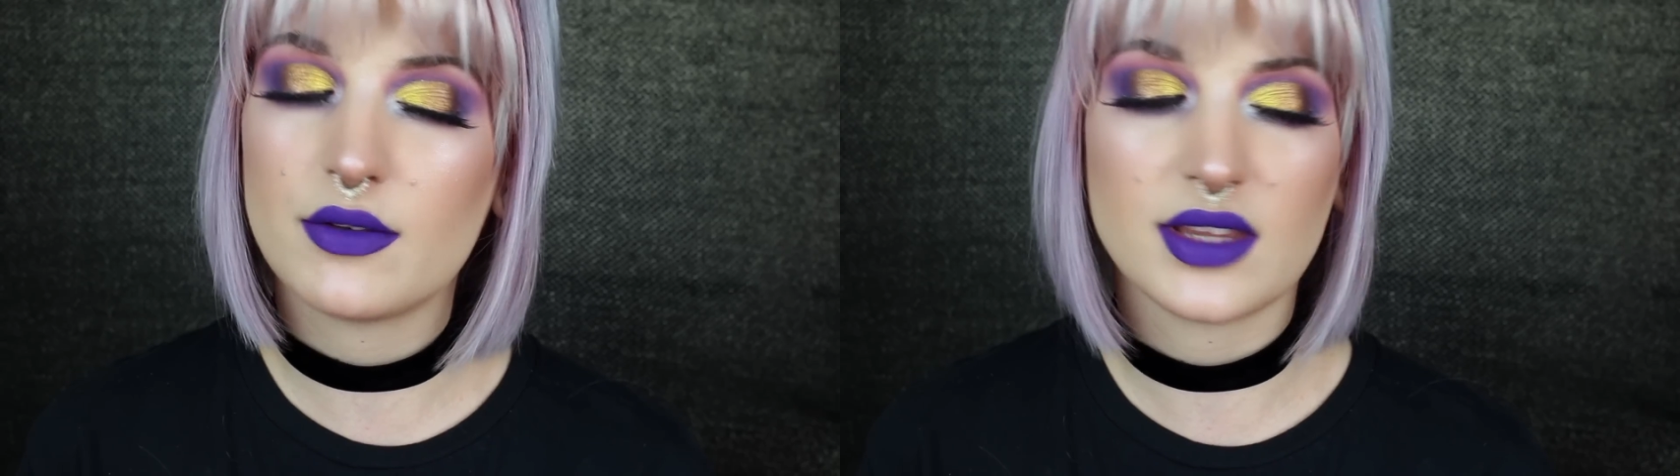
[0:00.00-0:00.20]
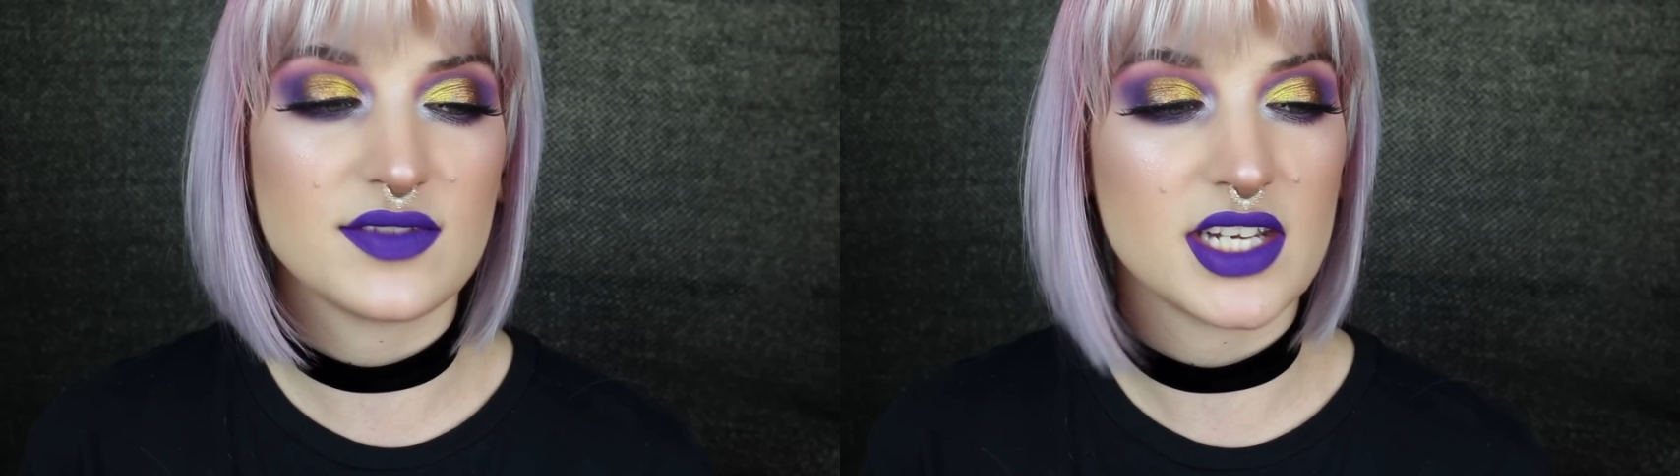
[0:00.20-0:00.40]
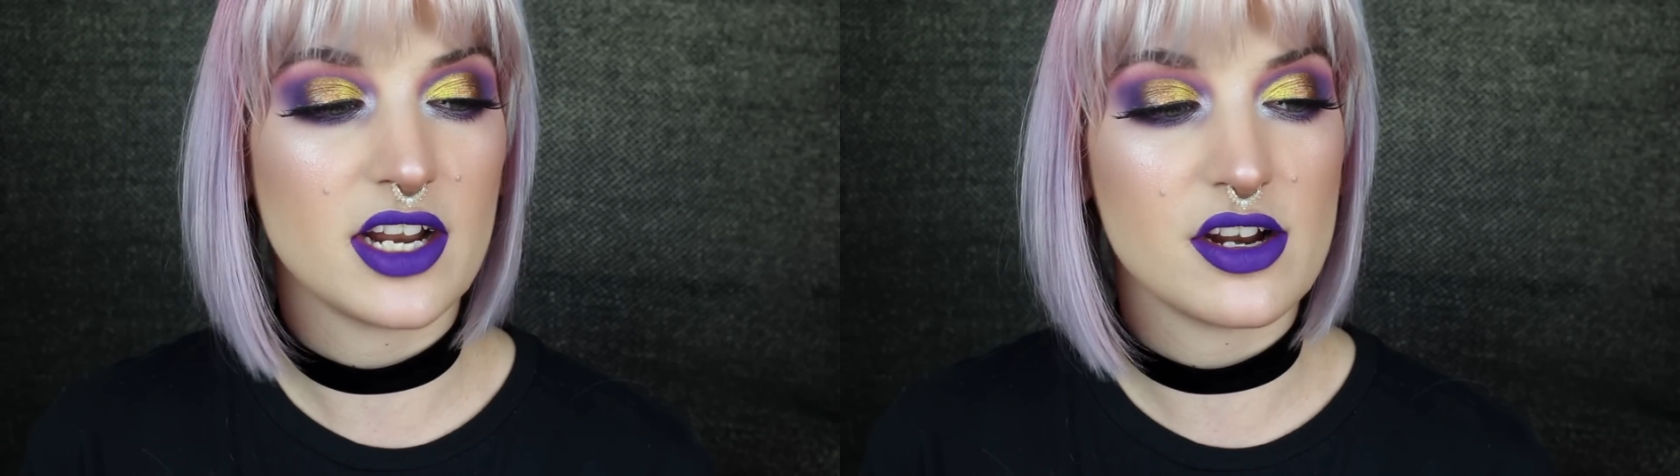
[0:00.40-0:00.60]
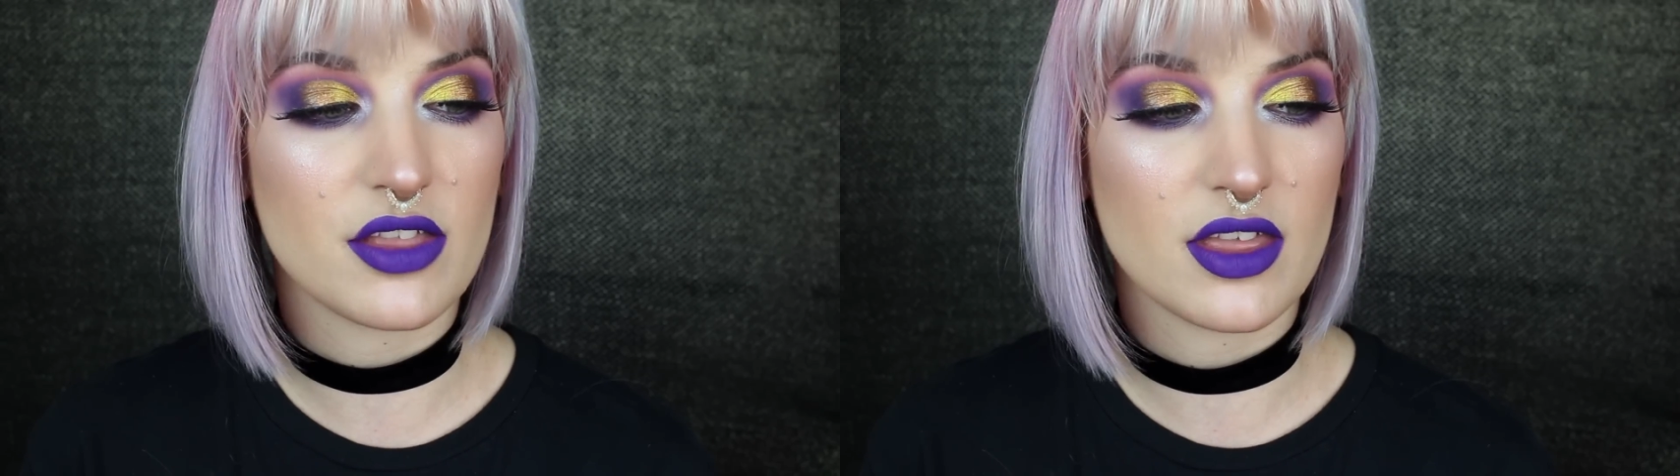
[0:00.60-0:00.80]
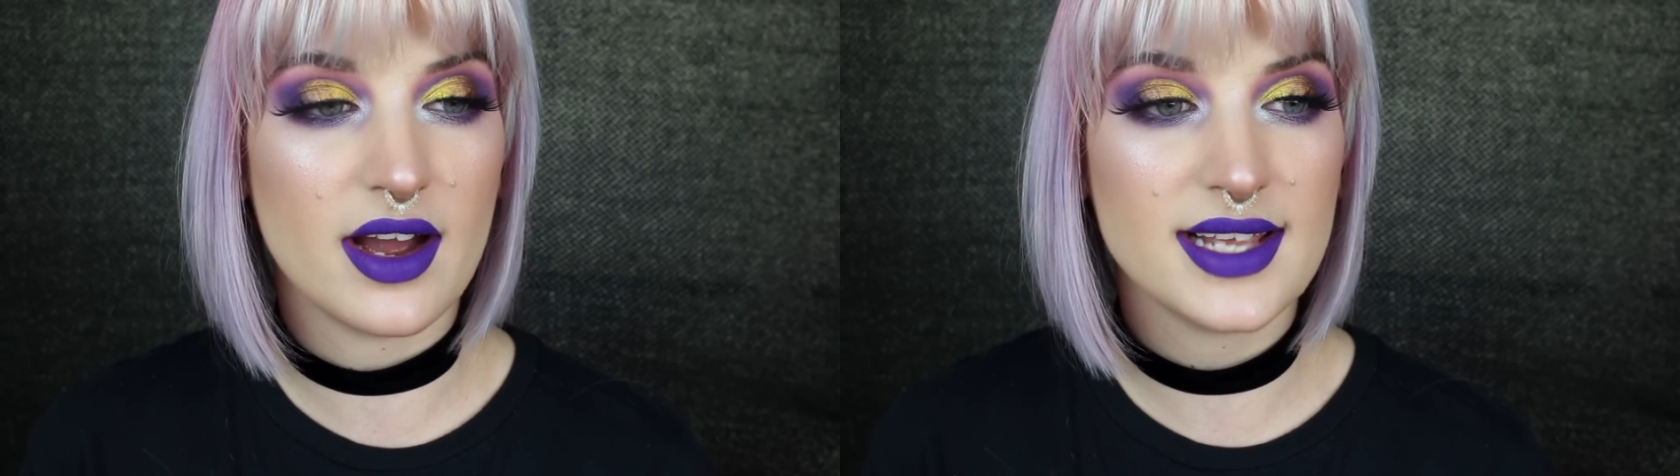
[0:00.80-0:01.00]
I would love to hear your
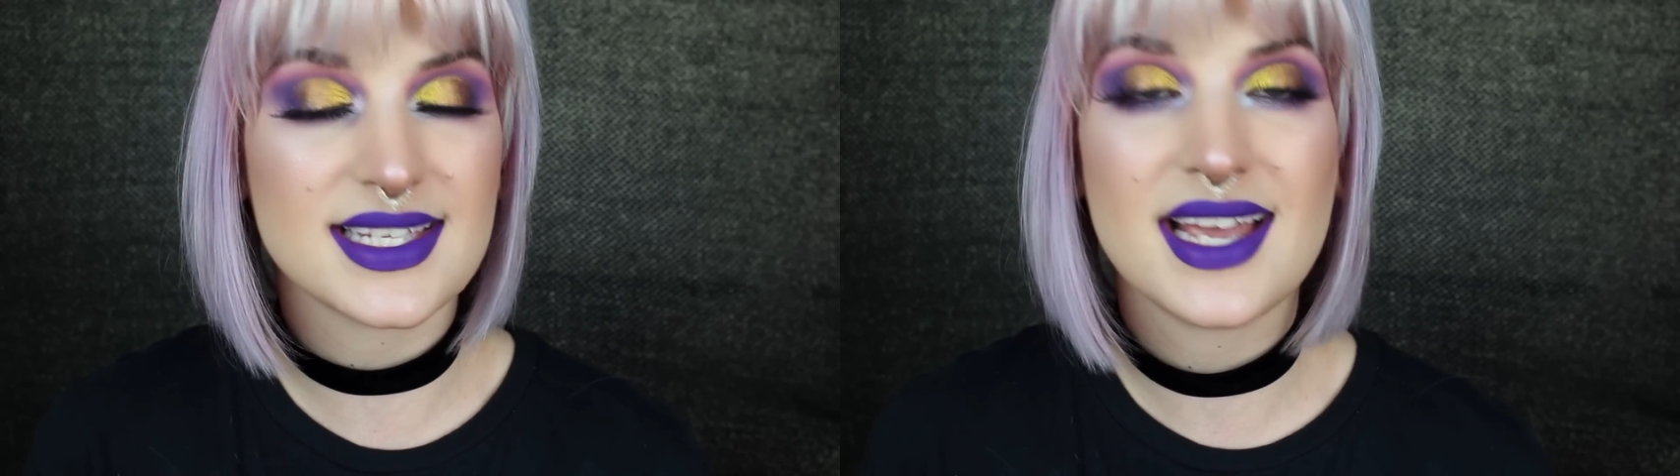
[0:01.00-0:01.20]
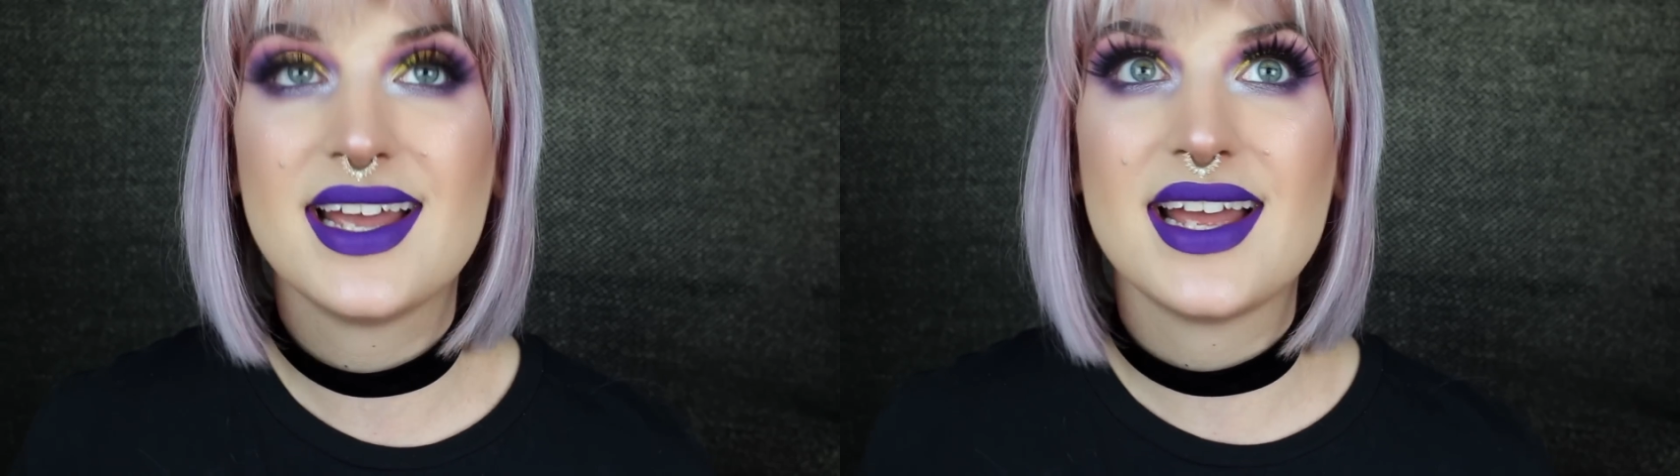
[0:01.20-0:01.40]
thoughts.